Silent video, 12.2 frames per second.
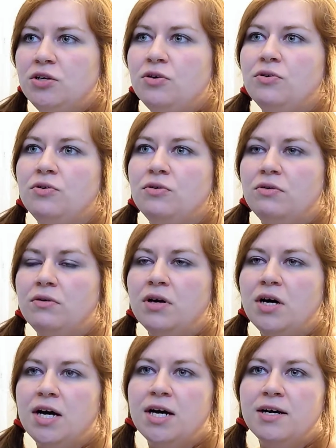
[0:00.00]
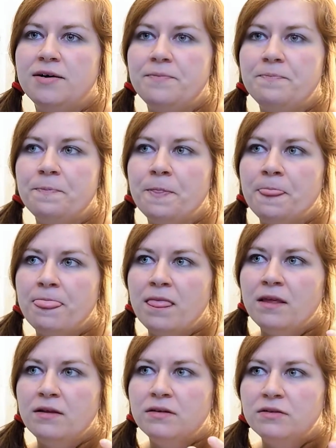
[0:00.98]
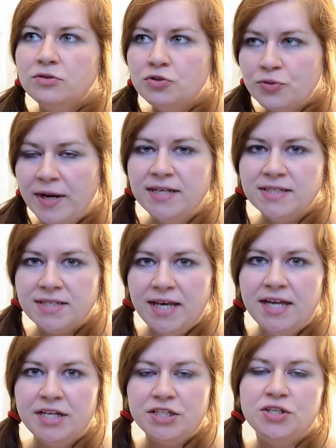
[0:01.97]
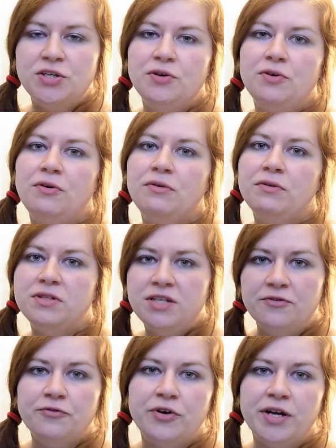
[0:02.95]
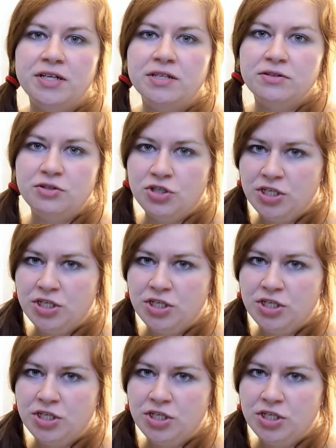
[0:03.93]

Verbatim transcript: to um, translate it to different